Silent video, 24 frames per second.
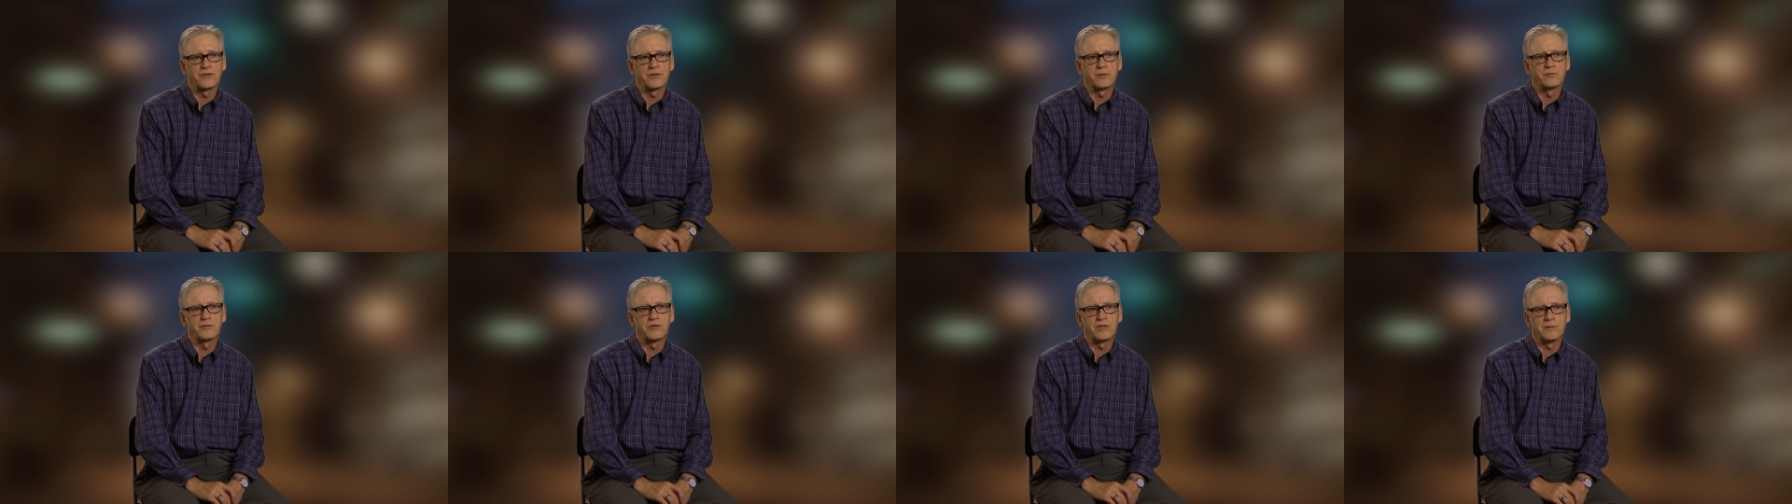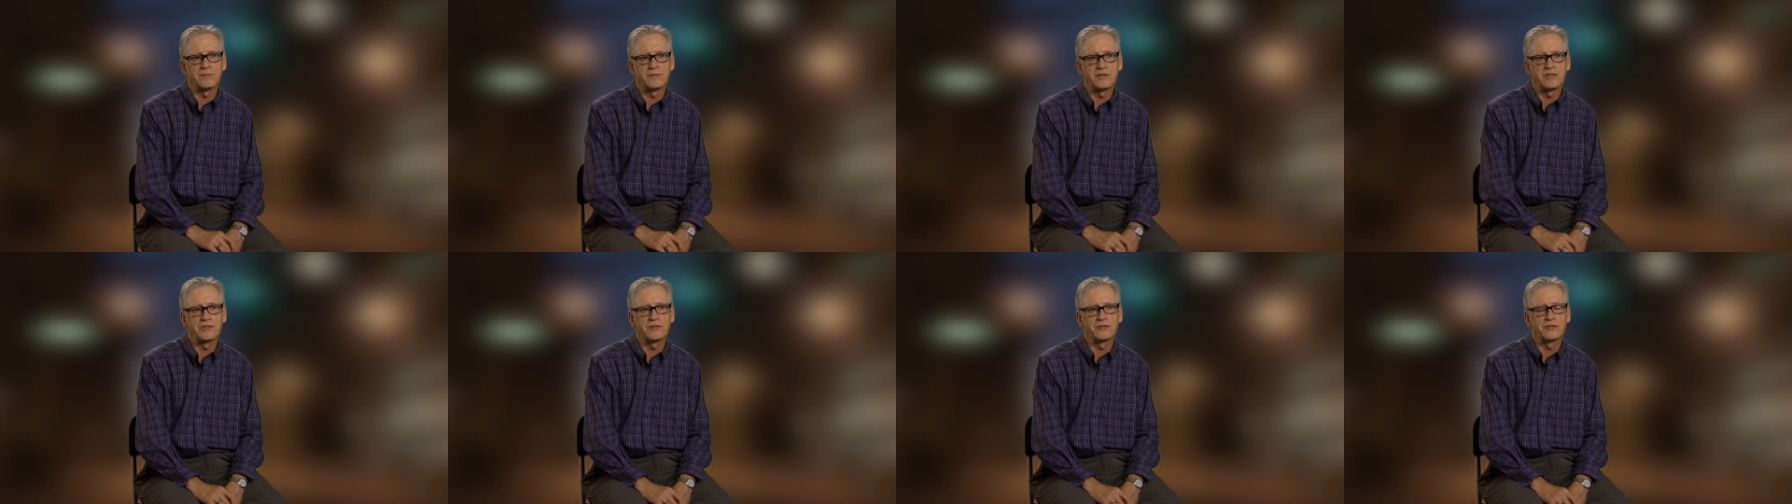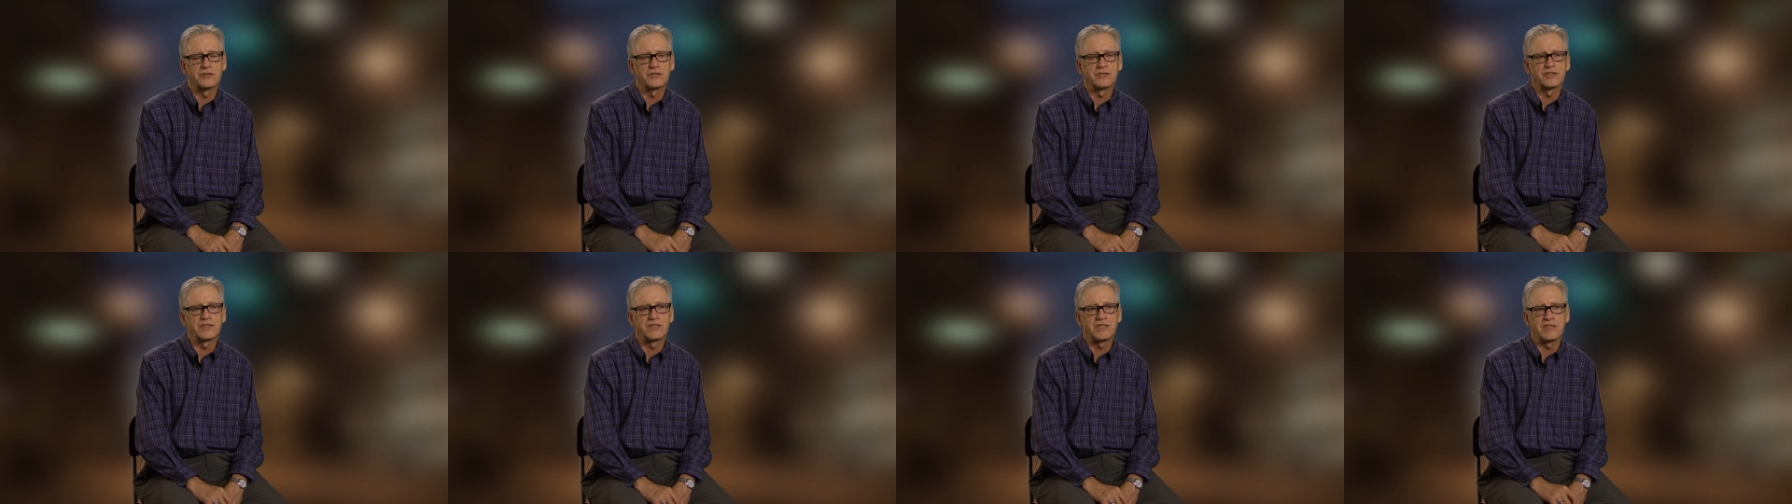from women who
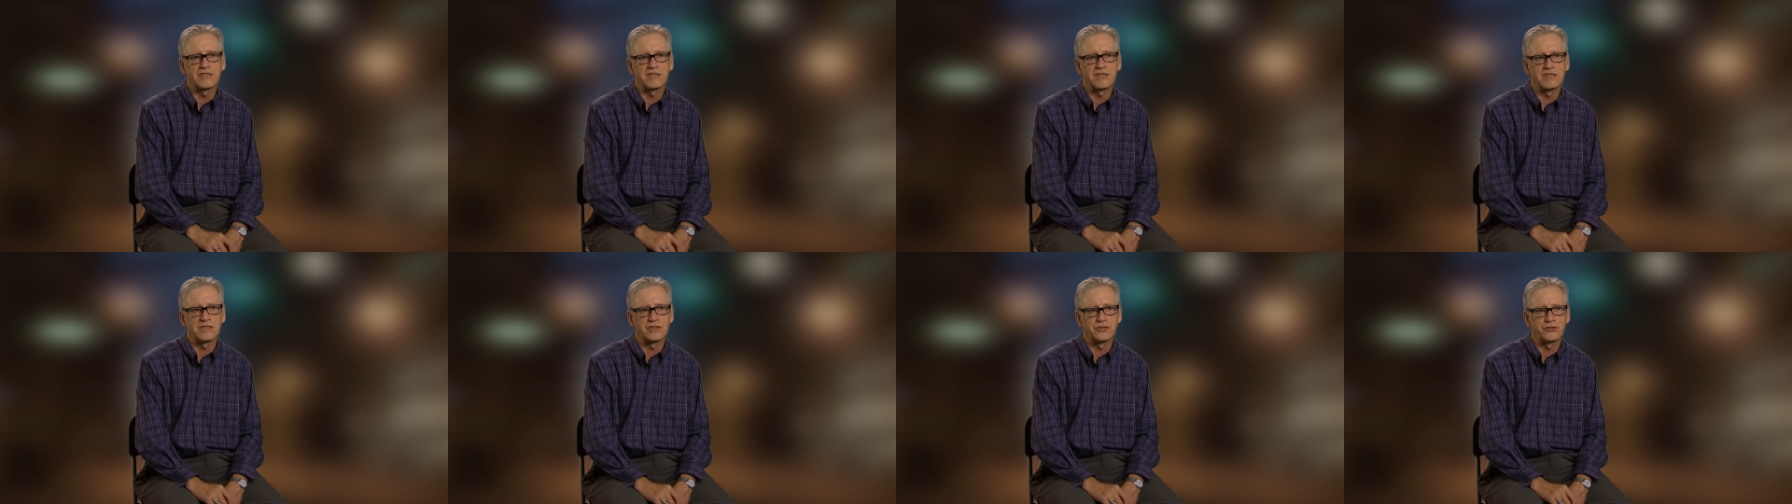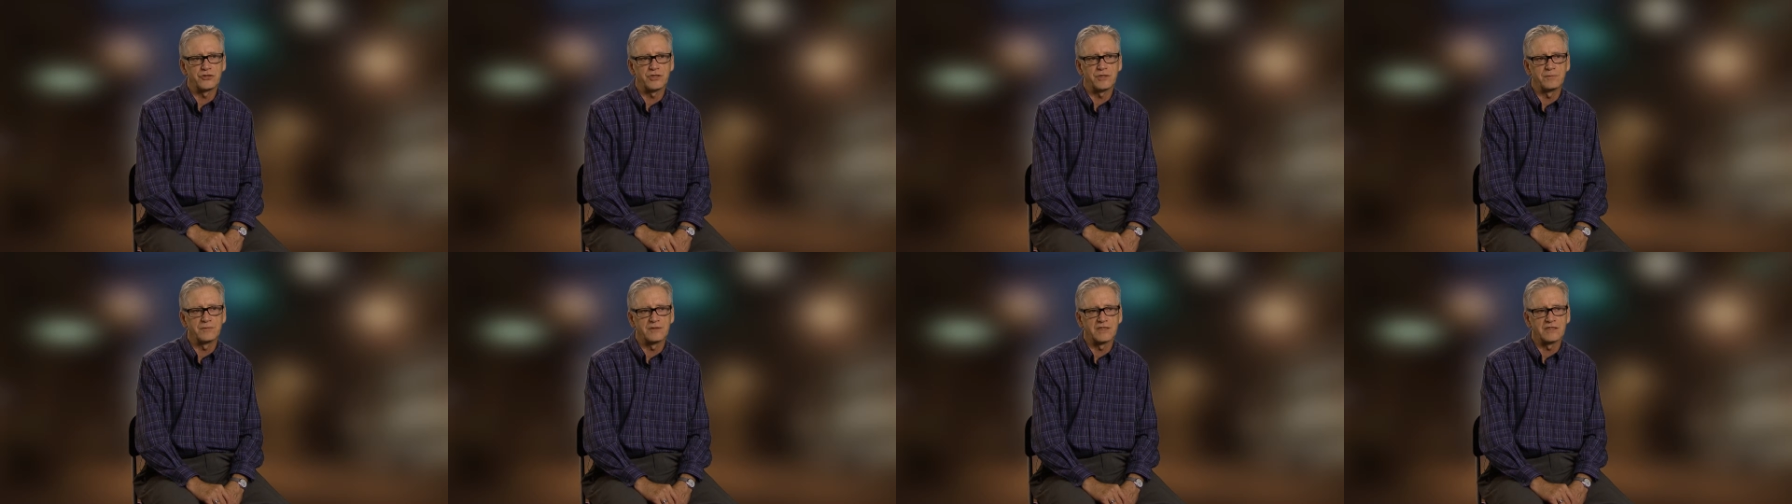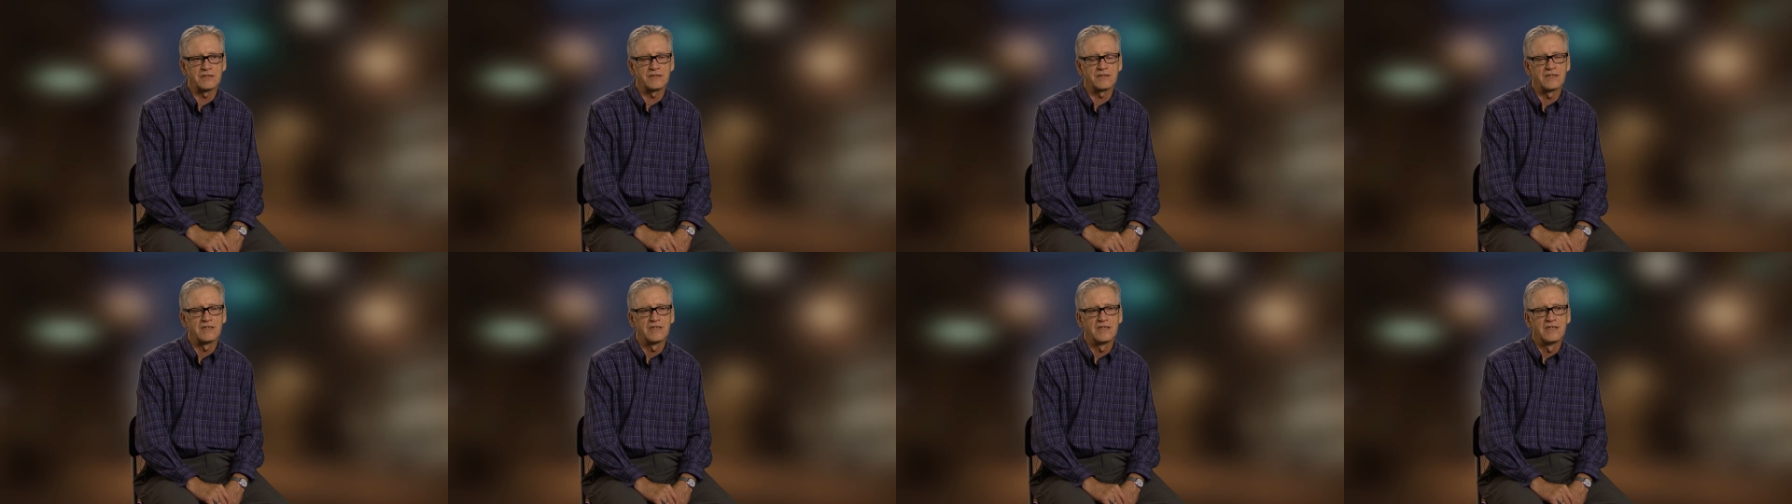are seeking
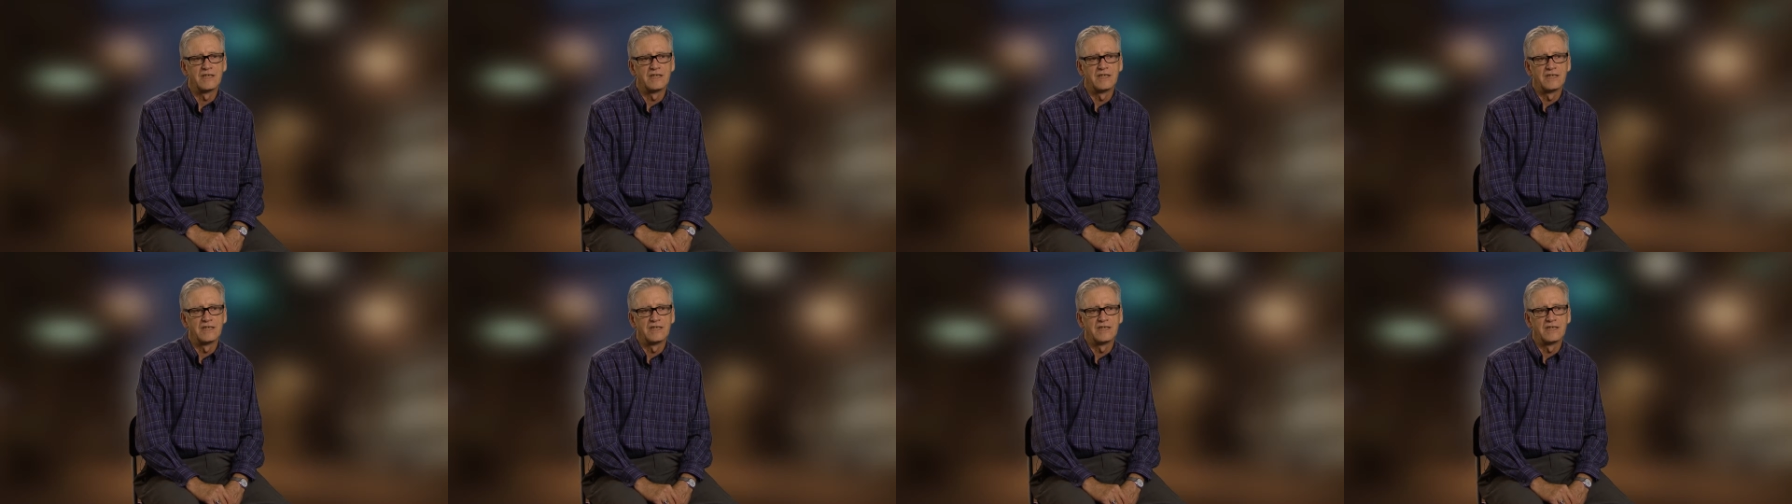treatment.